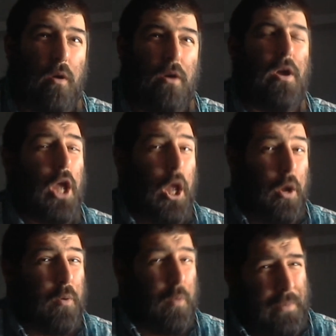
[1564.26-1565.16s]
before,
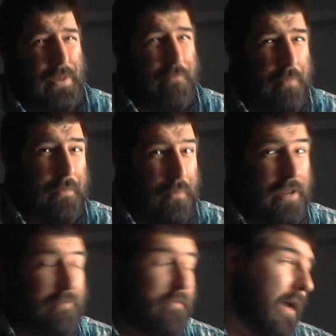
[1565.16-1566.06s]
women have
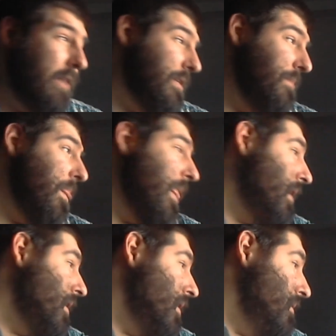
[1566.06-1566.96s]
been pretty violent.
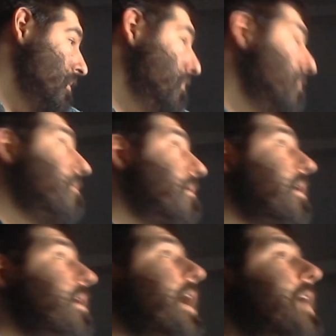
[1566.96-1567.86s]

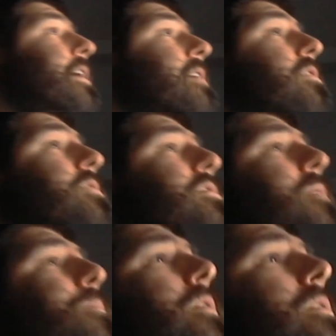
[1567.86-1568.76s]
And I
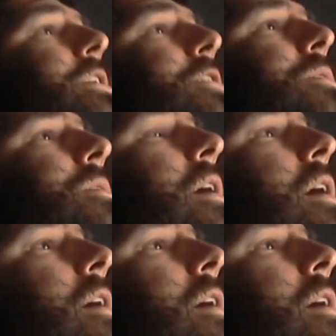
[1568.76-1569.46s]
looked up earlier,